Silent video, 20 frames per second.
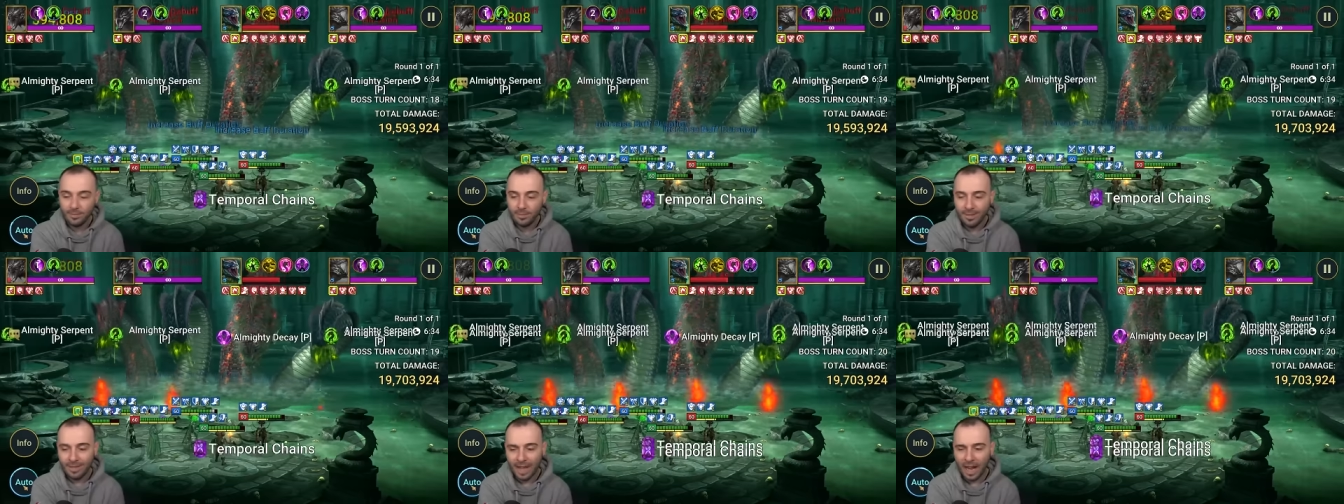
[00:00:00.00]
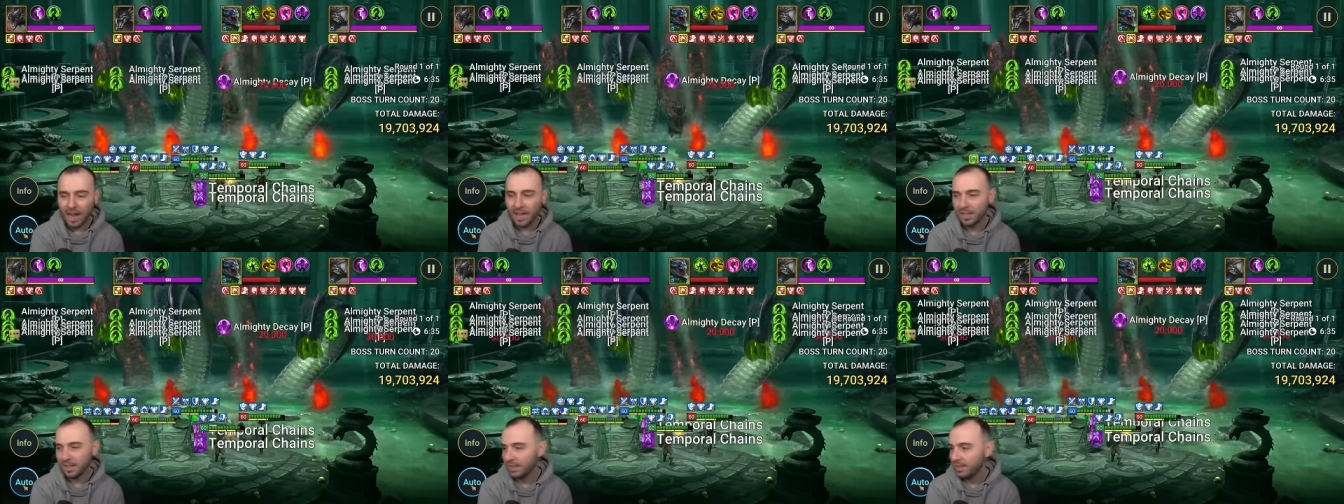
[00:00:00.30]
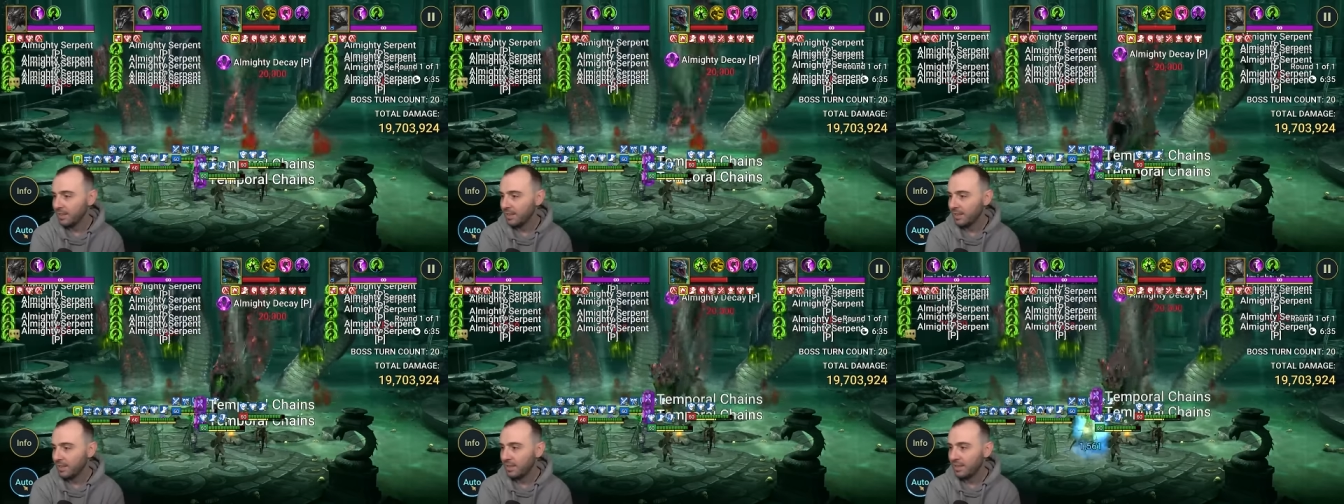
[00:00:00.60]
died.
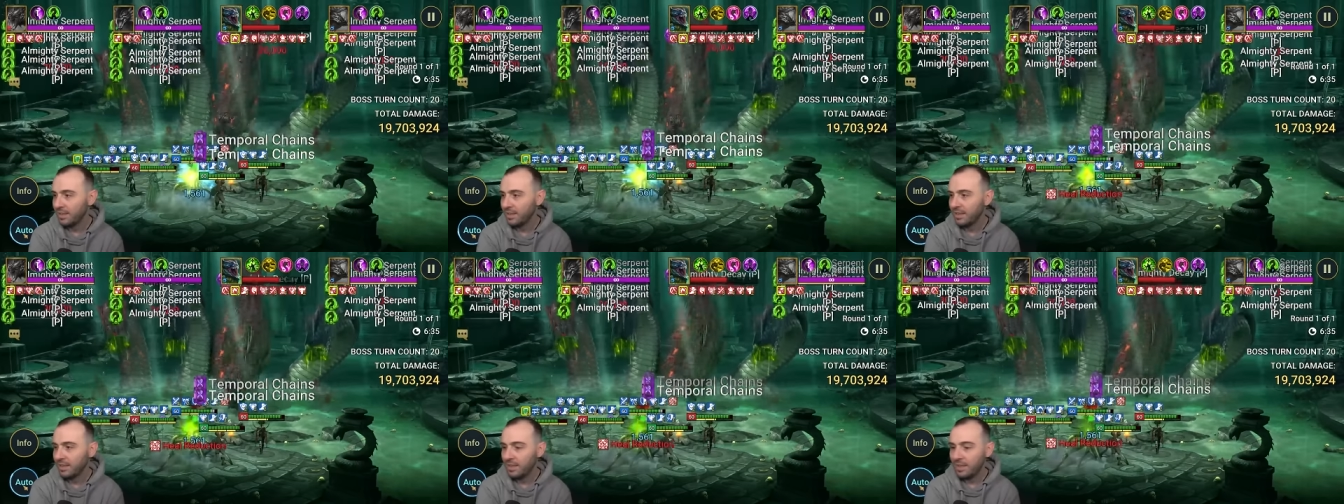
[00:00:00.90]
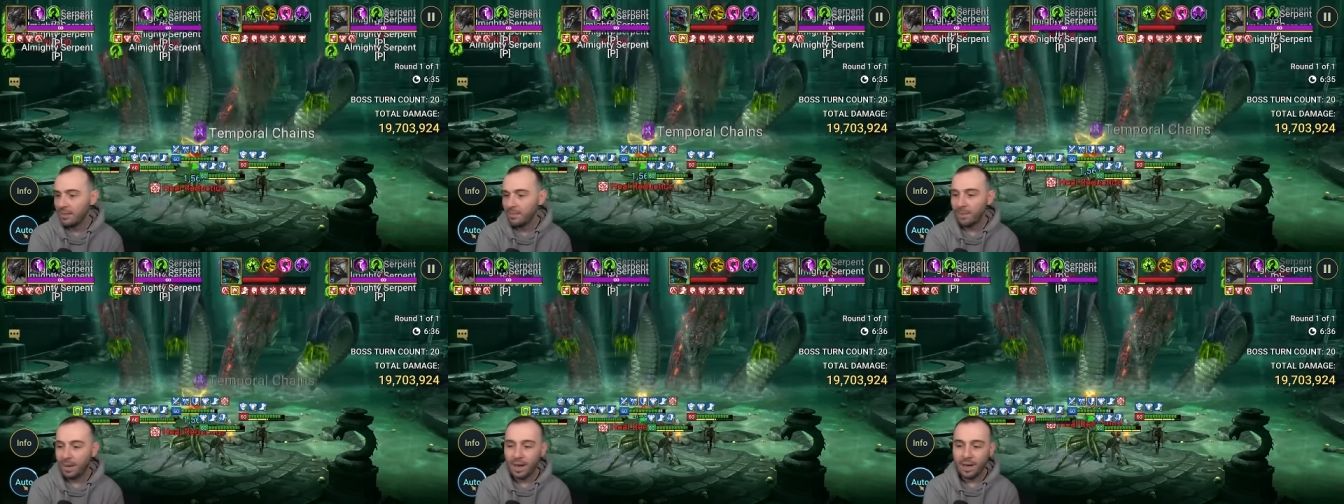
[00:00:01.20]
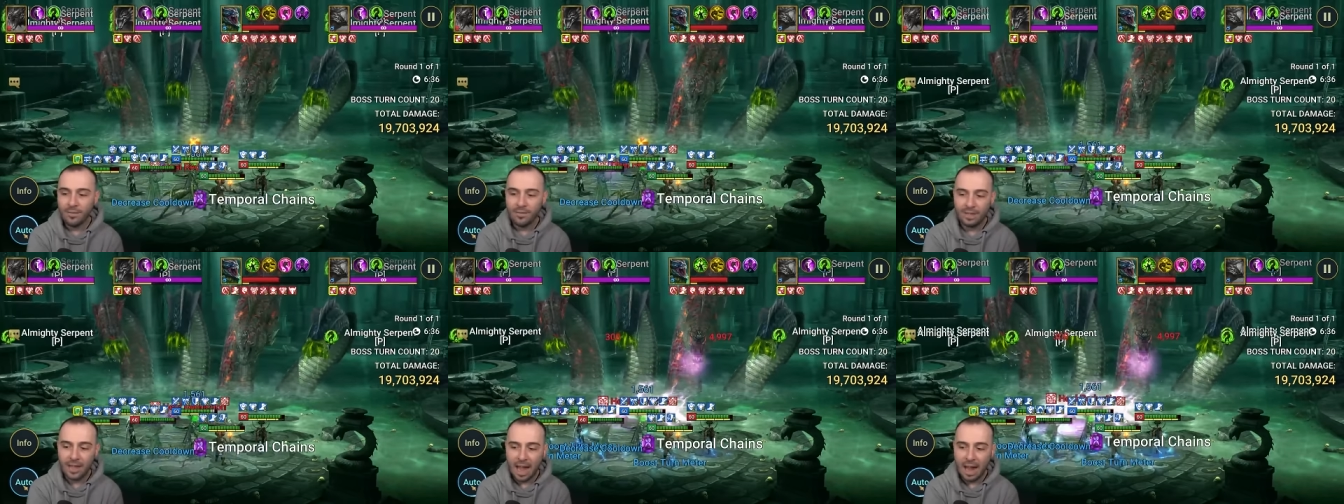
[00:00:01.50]
But
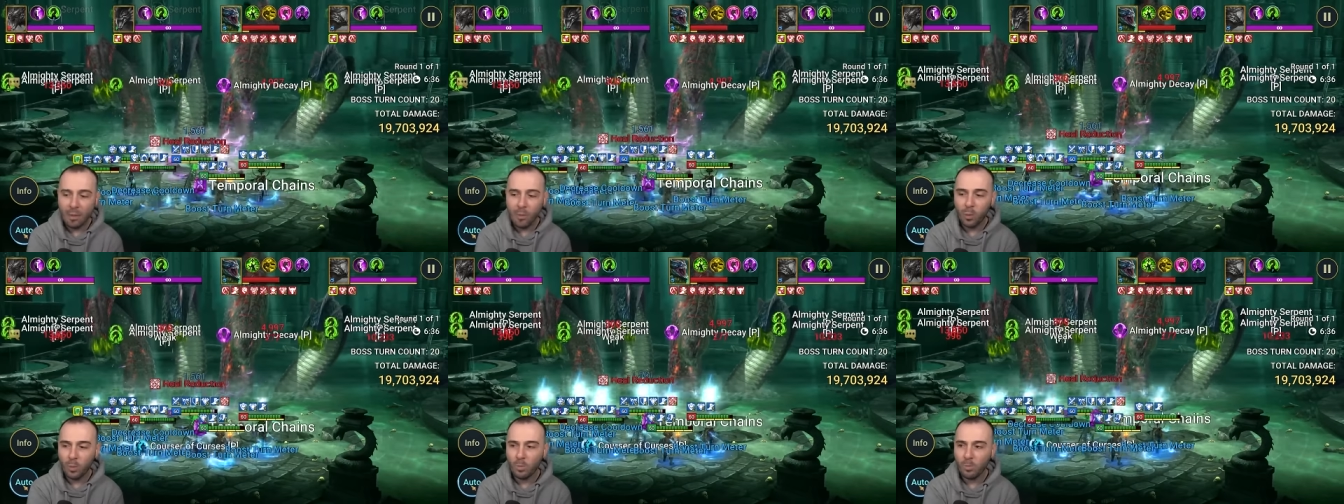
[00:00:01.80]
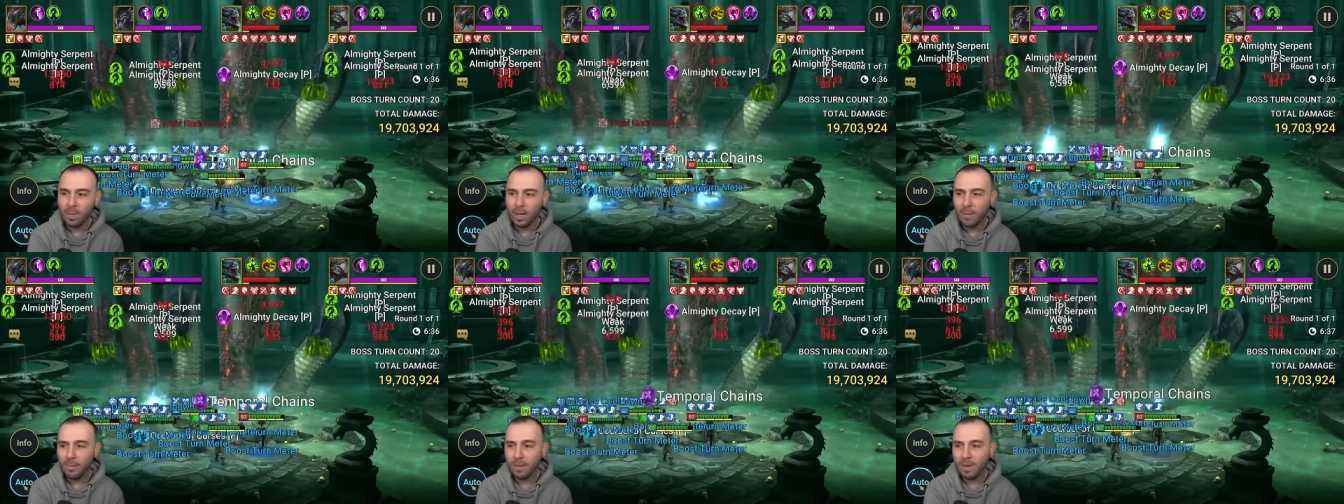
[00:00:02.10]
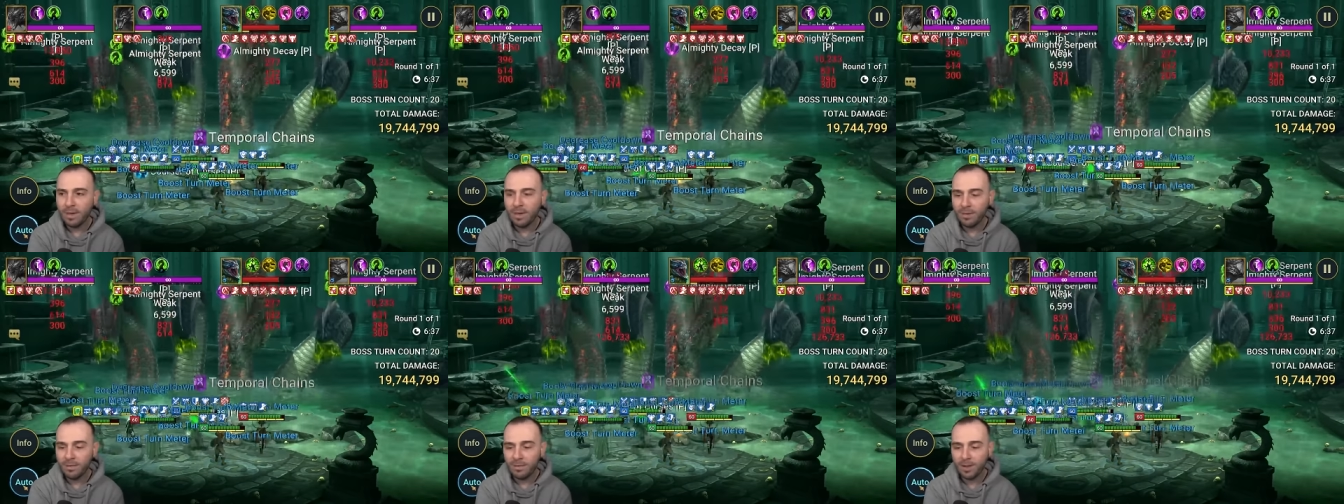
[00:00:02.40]
if that would be a
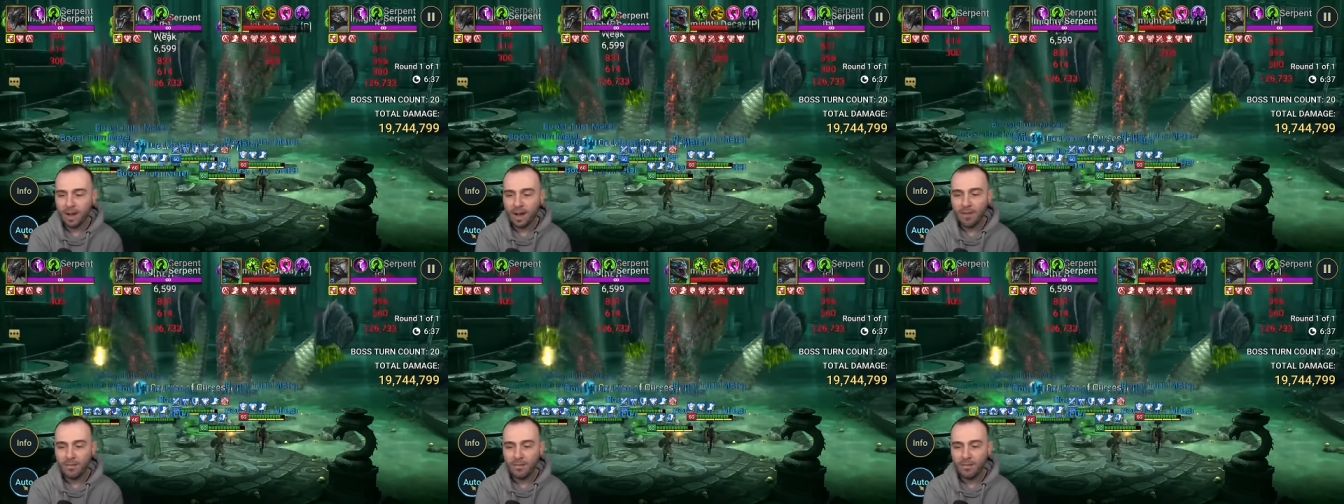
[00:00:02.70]
bit different,